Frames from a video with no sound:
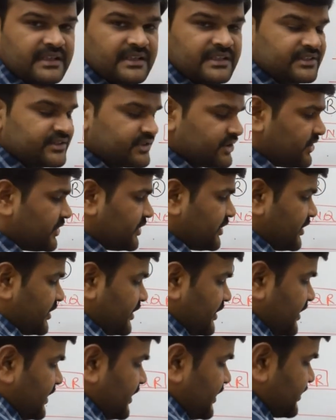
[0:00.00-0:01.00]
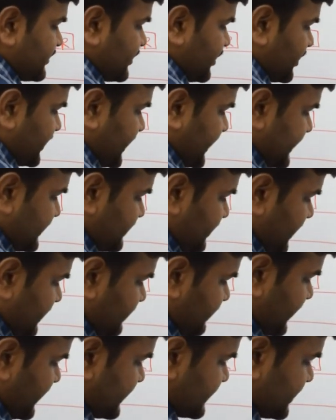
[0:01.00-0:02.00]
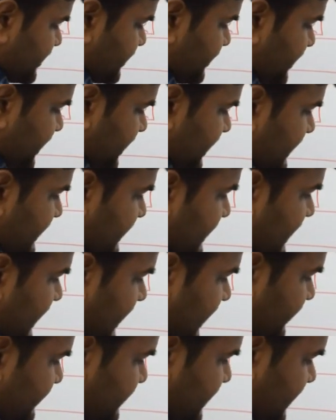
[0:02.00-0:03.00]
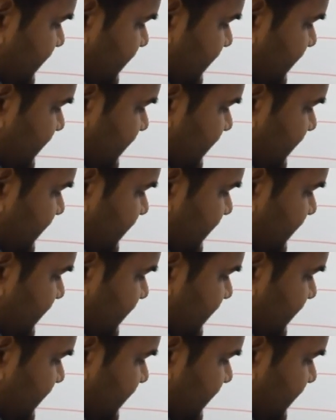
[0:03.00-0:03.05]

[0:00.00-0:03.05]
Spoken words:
So that is what first P, after